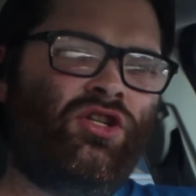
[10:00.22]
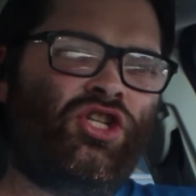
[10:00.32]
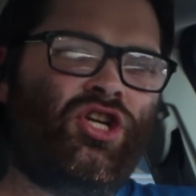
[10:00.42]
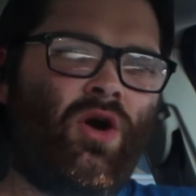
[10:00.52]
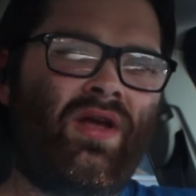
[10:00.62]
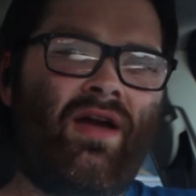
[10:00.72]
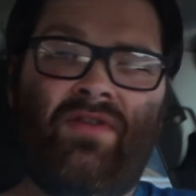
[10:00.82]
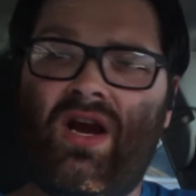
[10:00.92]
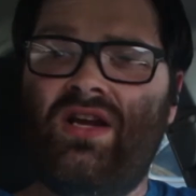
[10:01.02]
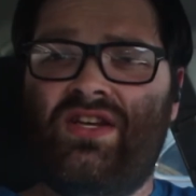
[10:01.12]
showing a
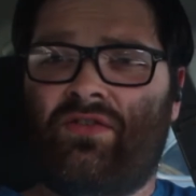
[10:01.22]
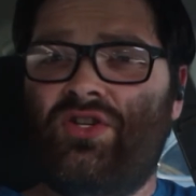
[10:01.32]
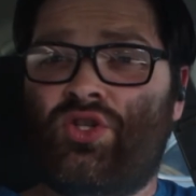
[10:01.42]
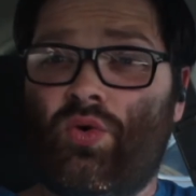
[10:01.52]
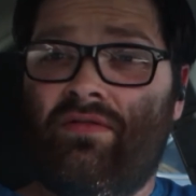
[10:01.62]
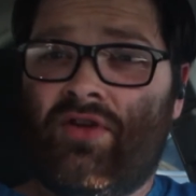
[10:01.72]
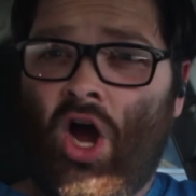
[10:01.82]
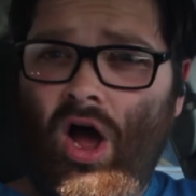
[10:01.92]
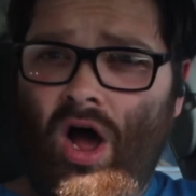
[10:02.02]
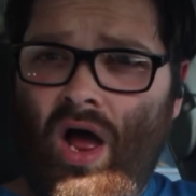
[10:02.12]
very different sort of
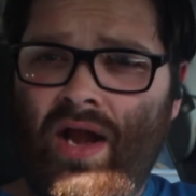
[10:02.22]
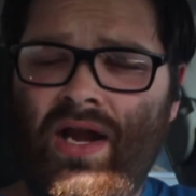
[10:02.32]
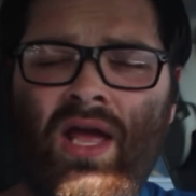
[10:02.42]
con.